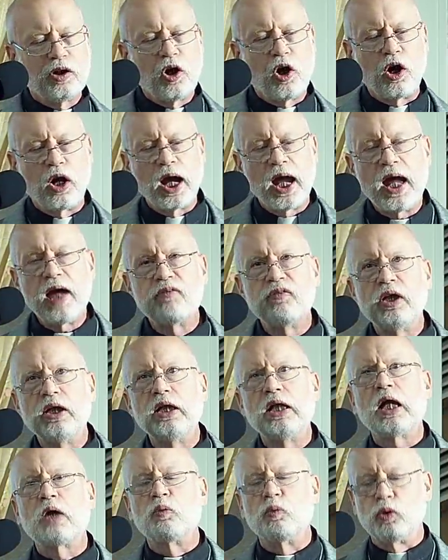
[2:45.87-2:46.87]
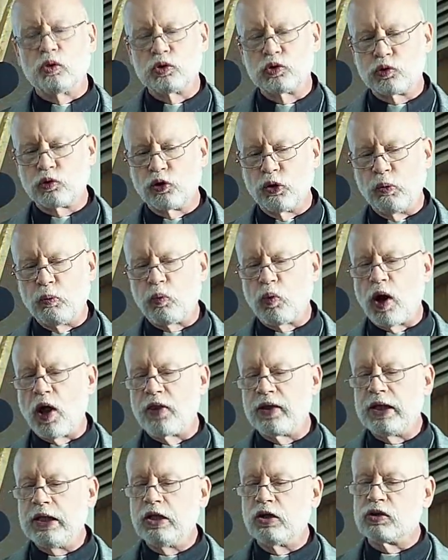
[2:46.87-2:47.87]
are heavy and will droop, while
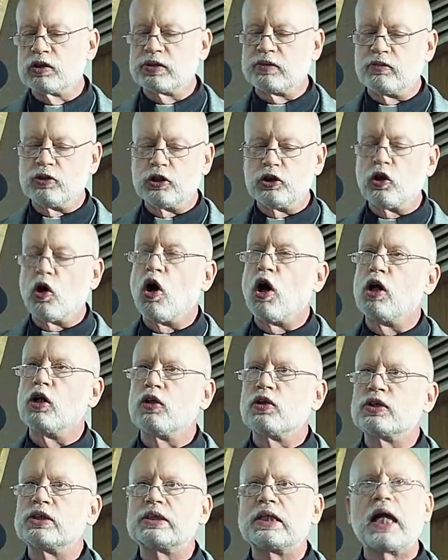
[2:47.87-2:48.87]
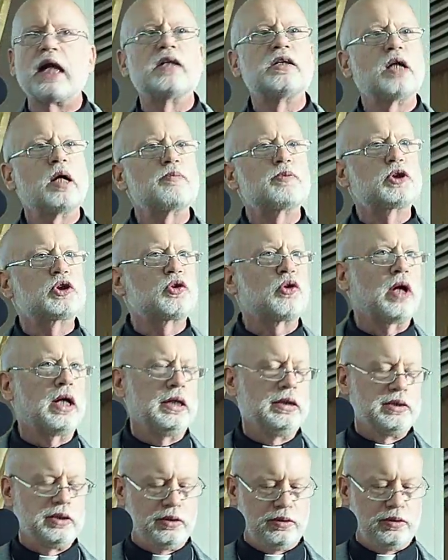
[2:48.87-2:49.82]
the ears of the darnel stand up straight.